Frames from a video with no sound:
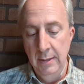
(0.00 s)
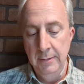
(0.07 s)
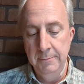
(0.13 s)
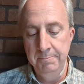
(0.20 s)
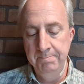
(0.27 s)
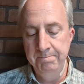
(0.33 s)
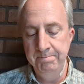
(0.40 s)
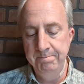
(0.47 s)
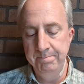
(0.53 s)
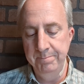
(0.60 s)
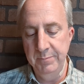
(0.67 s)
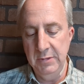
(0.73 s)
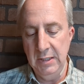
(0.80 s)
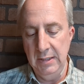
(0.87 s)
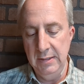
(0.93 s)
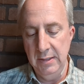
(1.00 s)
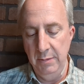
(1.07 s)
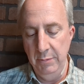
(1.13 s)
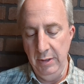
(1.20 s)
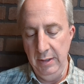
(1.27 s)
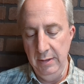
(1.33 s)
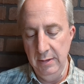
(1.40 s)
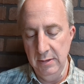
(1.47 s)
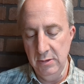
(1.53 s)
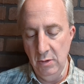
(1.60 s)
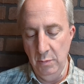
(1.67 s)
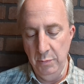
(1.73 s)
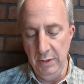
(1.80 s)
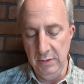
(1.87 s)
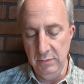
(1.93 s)
Mmm, said Cimorene. The
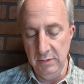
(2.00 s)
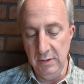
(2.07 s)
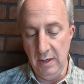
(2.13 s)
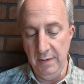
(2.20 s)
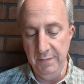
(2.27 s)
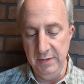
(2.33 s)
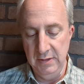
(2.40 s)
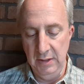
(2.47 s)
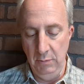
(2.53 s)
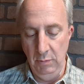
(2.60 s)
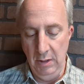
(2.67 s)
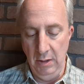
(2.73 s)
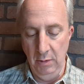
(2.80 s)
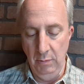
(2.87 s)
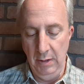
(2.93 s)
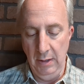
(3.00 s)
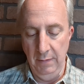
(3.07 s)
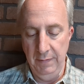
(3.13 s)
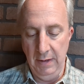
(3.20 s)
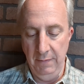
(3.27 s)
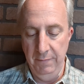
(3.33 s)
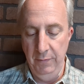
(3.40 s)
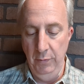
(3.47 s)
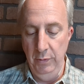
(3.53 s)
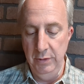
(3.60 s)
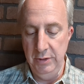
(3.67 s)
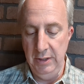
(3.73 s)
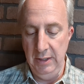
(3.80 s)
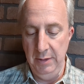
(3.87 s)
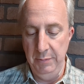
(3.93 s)
Stone Prince was obviously well aware of how
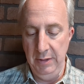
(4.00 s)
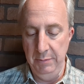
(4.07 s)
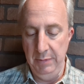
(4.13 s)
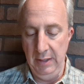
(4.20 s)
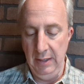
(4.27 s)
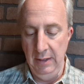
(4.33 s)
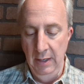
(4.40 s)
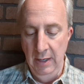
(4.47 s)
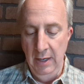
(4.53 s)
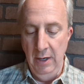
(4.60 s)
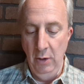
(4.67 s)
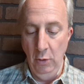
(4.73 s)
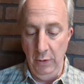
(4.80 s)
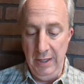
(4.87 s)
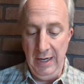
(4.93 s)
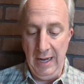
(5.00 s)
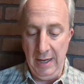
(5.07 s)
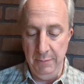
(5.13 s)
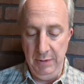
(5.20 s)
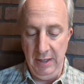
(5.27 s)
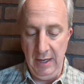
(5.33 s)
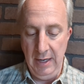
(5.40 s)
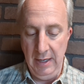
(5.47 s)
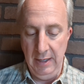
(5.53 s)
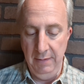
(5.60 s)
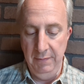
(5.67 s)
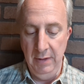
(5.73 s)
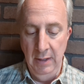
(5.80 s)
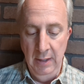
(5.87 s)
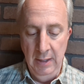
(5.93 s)
foolish he had been be or he had
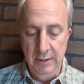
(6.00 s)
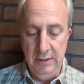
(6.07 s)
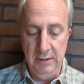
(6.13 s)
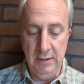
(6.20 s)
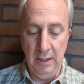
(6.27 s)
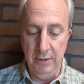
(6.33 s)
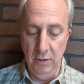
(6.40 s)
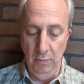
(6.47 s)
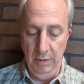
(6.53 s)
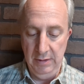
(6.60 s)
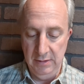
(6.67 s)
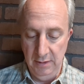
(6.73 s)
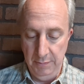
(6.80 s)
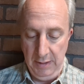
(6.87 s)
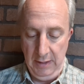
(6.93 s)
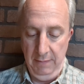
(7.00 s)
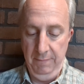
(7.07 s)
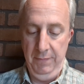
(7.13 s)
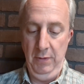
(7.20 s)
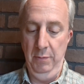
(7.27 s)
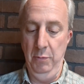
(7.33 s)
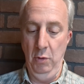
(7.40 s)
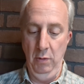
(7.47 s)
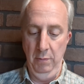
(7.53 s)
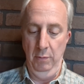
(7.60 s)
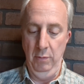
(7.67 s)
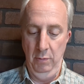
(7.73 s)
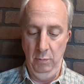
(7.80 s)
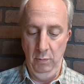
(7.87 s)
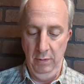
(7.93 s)
behaved. She saw no reason to make him feel more
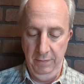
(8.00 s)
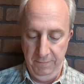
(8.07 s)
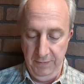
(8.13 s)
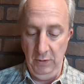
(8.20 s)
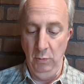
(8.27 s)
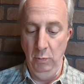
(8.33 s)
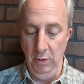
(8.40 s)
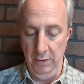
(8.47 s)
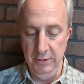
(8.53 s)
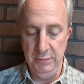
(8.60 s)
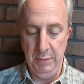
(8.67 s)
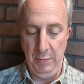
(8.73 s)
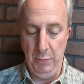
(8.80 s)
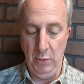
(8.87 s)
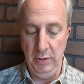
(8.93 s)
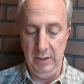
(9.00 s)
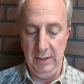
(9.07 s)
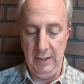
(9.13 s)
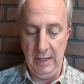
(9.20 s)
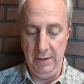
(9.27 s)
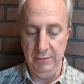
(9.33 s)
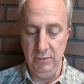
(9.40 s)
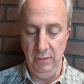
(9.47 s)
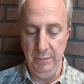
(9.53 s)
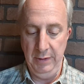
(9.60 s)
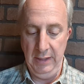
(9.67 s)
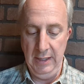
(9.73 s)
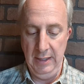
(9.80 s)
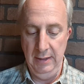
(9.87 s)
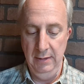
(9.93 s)
feel worse by pointing it out to him
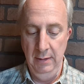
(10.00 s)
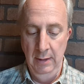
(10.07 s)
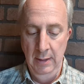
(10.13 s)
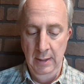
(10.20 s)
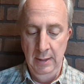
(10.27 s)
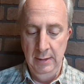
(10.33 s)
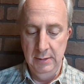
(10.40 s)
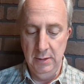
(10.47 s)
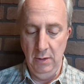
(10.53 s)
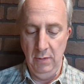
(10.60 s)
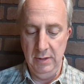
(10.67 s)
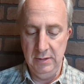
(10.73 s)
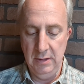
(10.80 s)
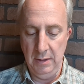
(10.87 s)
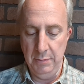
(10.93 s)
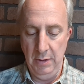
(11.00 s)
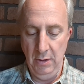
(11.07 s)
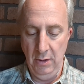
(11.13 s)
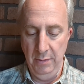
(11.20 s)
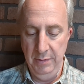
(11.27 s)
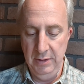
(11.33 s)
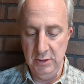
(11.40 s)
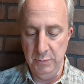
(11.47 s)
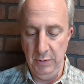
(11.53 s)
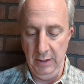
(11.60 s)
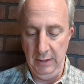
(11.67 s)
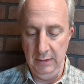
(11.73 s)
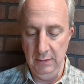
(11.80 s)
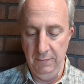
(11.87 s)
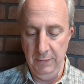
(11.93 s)
again. So I stuck my arm in the
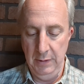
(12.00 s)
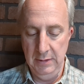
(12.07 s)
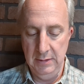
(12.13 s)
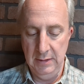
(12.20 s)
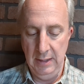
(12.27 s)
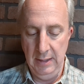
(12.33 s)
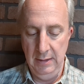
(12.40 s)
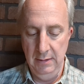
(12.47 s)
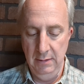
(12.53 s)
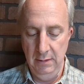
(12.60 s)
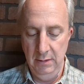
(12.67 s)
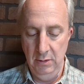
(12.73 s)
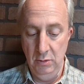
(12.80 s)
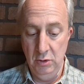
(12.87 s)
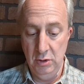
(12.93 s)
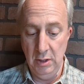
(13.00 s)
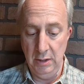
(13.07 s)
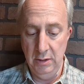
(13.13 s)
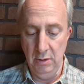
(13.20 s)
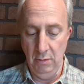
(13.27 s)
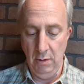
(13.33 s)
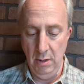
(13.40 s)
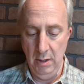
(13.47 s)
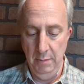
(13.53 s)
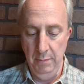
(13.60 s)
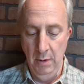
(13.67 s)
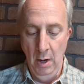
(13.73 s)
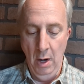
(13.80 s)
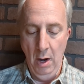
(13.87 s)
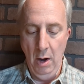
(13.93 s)
spring, the Prince said. You stuck your arm?
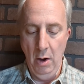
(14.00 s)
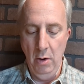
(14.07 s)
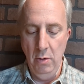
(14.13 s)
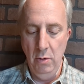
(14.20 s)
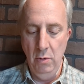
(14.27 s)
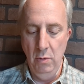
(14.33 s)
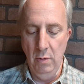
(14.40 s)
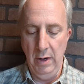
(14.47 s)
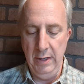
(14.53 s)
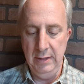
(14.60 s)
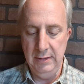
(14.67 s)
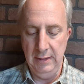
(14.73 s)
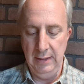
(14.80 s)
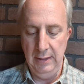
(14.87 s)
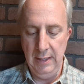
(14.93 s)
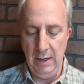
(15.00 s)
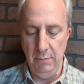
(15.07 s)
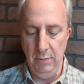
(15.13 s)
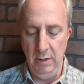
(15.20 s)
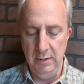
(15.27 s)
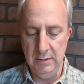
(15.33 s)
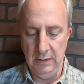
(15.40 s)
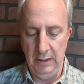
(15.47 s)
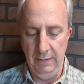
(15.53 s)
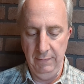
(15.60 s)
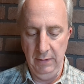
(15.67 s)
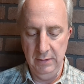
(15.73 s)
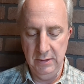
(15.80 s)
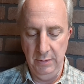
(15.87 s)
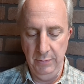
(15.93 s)
Oh, I see. That was
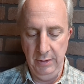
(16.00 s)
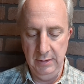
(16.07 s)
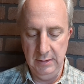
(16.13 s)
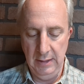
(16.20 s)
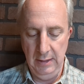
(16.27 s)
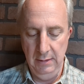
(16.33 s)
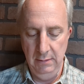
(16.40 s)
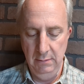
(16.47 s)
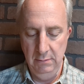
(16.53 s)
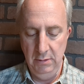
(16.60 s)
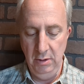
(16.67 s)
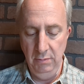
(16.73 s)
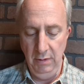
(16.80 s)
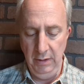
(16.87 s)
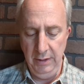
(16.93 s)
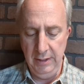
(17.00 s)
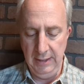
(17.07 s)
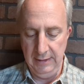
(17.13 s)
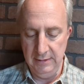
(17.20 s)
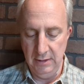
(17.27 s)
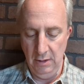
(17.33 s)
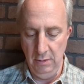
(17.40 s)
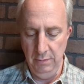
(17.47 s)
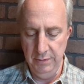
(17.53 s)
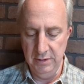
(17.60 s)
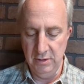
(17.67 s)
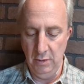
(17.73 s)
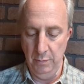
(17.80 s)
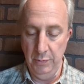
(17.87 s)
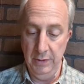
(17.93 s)
clever, Cimorene said. Do you really think so? The
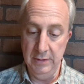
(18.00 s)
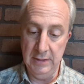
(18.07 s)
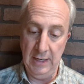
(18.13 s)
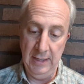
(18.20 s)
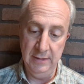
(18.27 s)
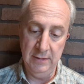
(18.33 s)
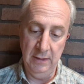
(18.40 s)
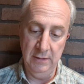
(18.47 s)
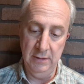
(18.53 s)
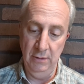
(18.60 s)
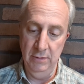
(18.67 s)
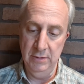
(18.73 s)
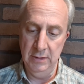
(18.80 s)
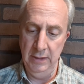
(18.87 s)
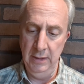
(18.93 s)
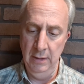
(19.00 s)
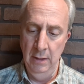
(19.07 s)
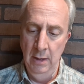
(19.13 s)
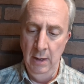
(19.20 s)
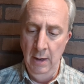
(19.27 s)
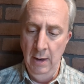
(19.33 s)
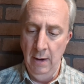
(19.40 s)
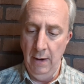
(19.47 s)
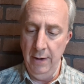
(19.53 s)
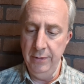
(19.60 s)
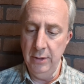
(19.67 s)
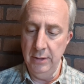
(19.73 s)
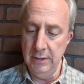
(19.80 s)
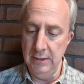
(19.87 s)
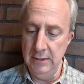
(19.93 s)
Stone Prince asked, seriously. I
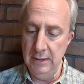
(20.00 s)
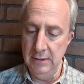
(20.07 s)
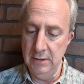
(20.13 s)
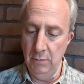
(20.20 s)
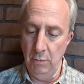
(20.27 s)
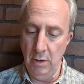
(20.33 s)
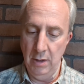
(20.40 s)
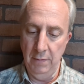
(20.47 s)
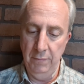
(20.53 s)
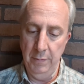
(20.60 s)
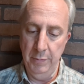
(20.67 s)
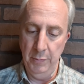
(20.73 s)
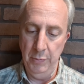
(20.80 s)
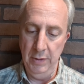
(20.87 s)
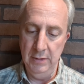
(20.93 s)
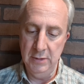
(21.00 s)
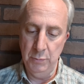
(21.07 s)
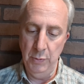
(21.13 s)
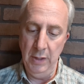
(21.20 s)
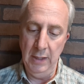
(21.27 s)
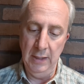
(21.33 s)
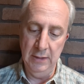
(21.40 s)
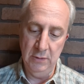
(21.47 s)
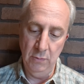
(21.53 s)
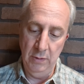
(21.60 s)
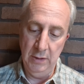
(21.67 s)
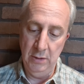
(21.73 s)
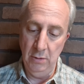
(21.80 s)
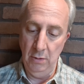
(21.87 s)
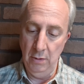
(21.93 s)
thought that since the water from the Prince Spring is going
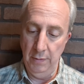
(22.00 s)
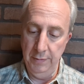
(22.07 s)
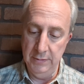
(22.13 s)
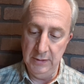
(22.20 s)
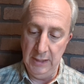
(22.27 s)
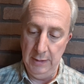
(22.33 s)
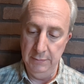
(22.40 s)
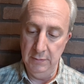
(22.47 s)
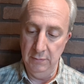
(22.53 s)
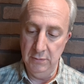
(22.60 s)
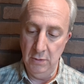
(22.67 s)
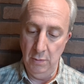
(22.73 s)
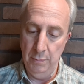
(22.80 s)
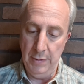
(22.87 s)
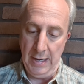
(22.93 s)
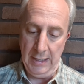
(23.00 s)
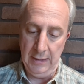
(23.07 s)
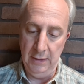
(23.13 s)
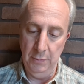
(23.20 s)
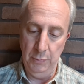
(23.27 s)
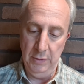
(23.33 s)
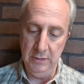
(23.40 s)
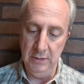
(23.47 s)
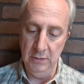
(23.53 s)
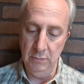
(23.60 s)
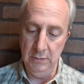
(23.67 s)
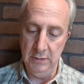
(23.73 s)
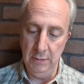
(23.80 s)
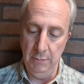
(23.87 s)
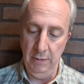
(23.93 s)
to turn all the slabs of stone back into princes
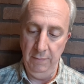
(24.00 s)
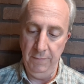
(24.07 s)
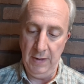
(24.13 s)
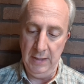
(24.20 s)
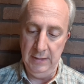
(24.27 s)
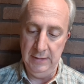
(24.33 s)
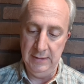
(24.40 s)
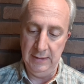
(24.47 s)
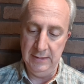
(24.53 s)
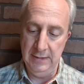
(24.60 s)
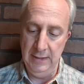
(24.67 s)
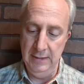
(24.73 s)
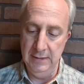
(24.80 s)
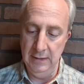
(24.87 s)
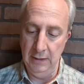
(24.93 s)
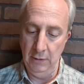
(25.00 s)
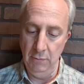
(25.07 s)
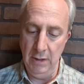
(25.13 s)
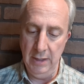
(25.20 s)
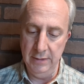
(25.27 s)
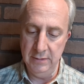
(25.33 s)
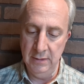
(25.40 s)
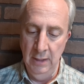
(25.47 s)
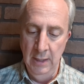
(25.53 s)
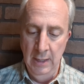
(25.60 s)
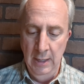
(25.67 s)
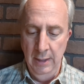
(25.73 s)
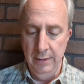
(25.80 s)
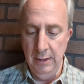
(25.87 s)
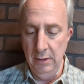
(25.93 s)
when somebody finally succeeds in the quest,
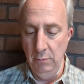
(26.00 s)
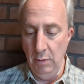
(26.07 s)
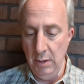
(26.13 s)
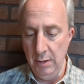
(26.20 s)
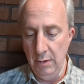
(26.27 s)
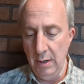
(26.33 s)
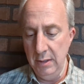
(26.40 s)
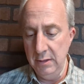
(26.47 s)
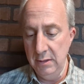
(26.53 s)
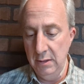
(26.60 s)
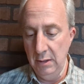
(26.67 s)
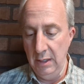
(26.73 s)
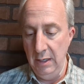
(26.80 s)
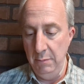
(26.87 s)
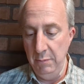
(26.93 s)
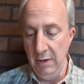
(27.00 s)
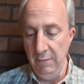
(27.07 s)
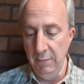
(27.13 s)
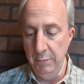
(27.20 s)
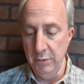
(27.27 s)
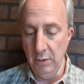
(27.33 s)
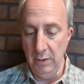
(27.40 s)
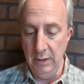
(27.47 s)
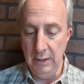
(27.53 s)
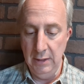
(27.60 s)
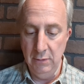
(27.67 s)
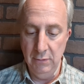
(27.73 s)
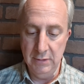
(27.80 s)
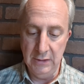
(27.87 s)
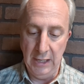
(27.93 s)
then the water ought to keep me from turning
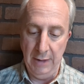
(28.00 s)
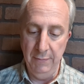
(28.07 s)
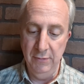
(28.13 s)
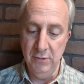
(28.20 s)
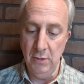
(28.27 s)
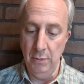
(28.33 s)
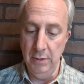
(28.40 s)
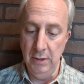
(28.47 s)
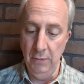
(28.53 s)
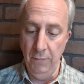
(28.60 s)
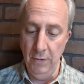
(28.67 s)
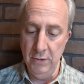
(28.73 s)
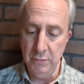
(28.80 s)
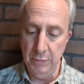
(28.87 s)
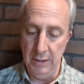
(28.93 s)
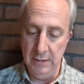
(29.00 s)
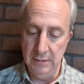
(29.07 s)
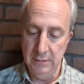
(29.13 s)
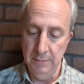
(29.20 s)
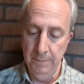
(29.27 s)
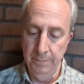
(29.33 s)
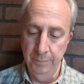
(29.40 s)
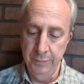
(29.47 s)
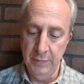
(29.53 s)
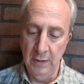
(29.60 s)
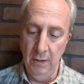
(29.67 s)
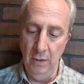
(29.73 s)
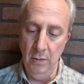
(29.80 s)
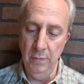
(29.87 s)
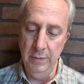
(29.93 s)
into a slab of stone in the first place.
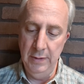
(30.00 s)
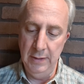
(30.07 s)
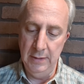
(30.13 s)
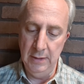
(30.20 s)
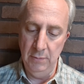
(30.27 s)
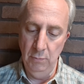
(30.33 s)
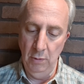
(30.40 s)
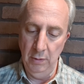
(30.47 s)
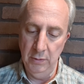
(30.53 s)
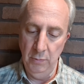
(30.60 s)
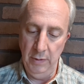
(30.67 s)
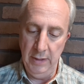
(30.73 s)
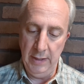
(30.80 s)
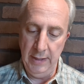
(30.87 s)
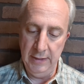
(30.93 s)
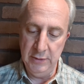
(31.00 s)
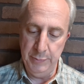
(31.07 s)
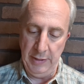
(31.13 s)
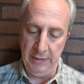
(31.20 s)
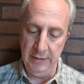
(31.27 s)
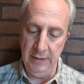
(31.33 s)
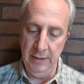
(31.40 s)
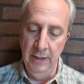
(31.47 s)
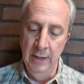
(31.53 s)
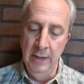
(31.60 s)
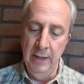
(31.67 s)
Only it didn't work the way I expected.